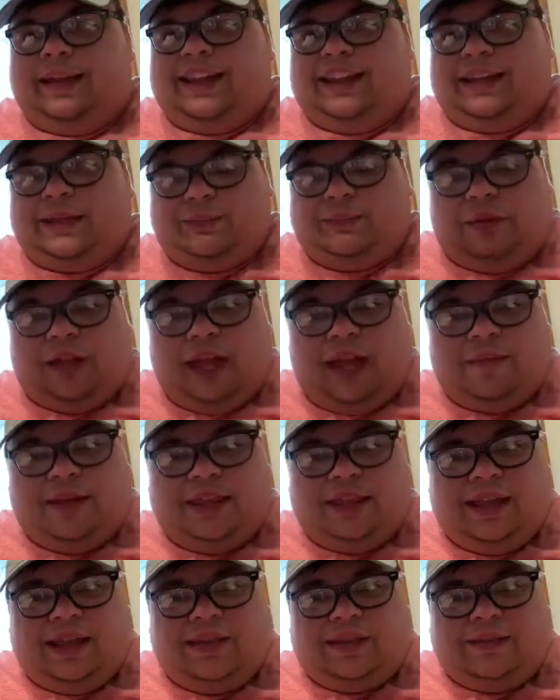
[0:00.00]
He's
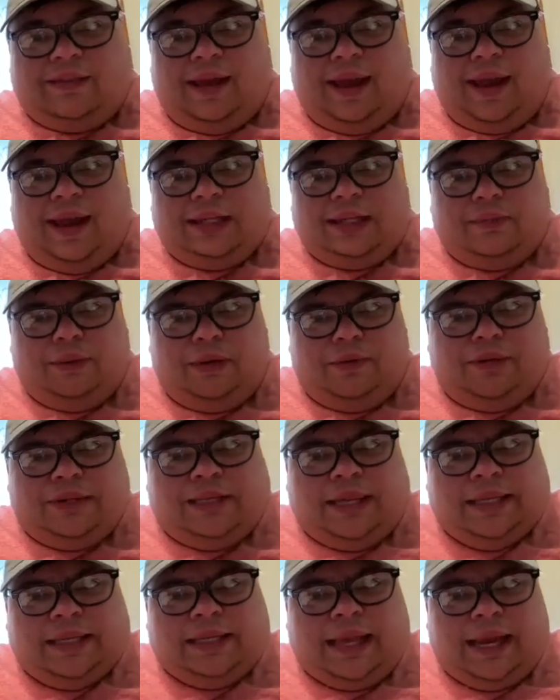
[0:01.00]
blaming the other ants, but it
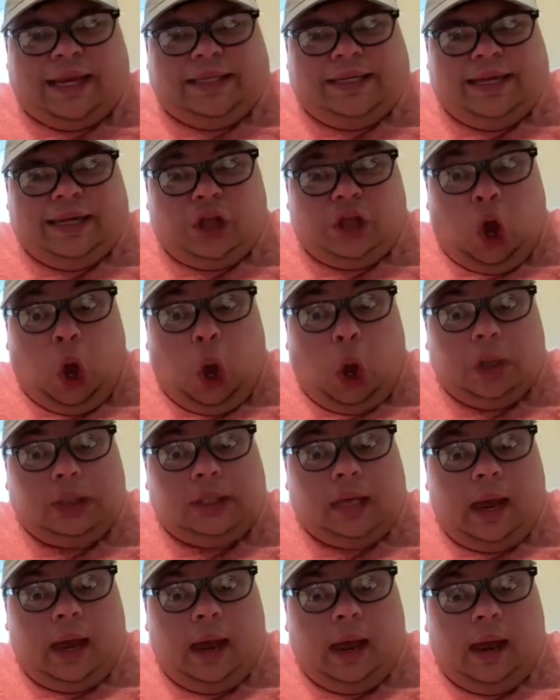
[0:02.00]
was his idea the whole
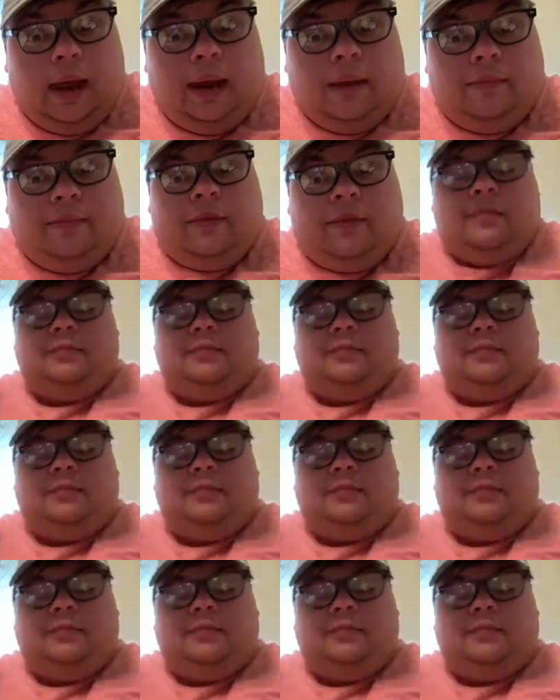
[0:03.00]
time.